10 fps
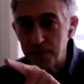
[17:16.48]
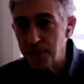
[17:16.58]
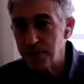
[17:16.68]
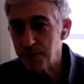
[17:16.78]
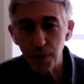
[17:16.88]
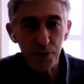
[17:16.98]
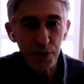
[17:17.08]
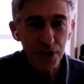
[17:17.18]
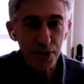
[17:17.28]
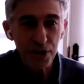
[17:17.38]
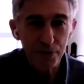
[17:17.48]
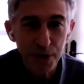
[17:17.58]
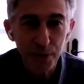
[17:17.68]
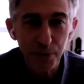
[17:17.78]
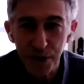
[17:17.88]
I, the, the one question I
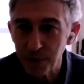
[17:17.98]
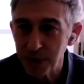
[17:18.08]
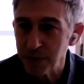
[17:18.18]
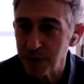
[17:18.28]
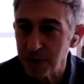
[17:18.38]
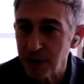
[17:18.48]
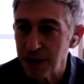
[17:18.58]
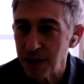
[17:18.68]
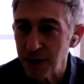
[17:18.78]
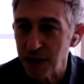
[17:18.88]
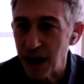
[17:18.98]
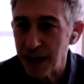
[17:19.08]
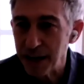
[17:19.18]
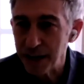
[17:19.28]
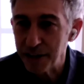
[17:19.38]
was reading, while uh,
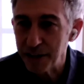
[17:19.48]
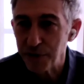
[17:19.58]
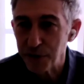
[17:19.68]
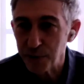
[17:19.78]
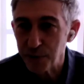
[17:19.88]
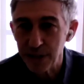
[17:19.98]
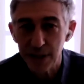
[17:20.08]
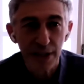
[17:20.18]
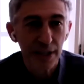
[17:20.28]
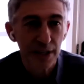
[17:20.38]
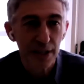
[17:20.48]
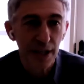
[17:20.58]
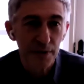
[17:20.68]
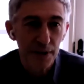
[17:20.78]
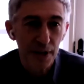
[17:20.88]
I can answer very quickly, and
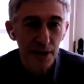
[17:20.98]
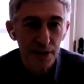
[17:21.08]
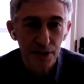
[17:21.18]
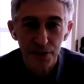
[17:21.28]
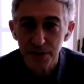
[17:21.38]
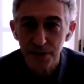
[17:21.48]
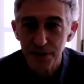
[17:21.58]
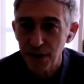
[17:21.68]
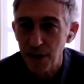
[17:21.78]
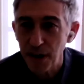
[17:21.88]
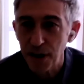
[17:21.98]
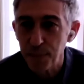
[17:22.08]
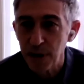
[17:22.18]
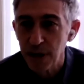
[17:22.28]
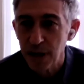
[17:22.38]
then and then to get to yours, Sarah.
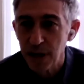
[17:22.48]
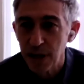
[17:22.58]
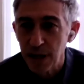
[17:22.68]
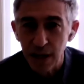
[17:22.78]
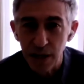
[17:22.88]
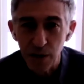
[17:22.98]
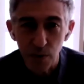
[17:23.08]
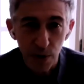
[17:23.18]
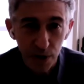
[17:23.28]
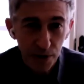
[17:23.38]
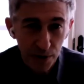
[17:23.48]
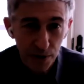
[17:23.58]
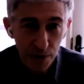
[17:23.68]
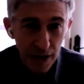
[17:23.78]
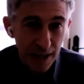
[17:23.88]
Um, one of
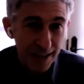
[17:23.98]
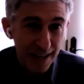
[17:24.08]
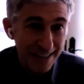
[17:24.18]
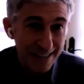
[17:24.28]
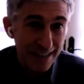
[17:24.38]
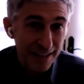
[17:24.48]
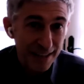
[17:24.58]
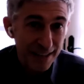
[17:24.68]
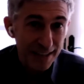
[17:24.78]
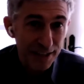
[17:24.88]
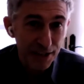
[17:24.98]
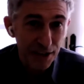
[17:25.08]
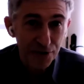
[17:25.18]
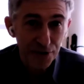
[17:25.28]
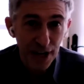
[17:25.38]
the because it, it,
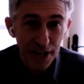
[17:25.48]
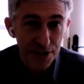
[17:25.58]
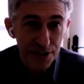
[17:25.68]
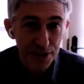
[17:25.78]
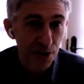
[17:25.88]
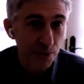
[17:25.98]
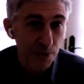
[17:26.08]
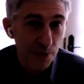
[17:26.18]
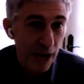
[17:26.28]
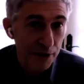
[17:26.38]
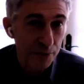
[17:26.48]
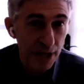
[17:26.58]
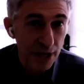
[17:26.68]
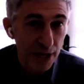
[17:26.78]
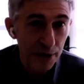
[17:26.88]
it also ties to you know how
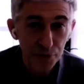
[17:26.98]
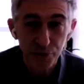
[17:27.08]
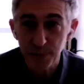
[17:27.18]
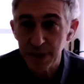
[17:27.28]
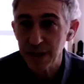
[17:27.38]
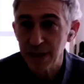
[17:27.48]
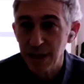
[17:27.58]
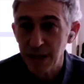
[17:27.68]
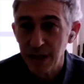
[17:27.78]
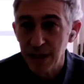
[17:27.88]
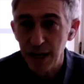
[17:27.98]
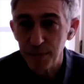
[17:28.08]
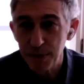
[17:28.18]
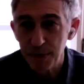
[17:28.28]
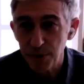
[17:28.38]
do we get improvement?
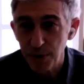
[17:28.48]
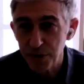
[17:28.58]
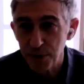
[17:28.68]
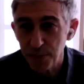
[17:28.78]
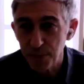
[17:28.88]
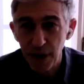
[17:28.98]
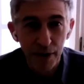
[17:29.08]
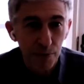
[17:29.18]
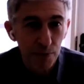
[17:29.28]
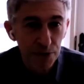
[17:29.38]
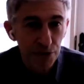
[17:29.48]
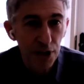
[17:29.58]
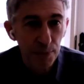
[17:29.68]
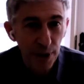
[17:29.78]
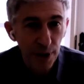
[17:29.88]
Um, this question about how when
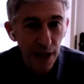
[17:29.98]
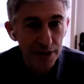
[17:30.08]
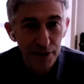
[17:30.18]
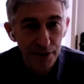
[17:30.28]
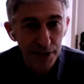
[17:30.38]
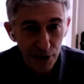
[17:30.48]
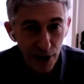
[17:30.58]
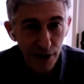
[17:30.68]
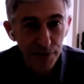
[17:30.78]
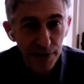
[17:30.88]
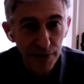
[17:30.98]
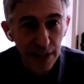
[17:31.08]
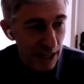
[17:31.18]
you're on the blacklist, how do you get off?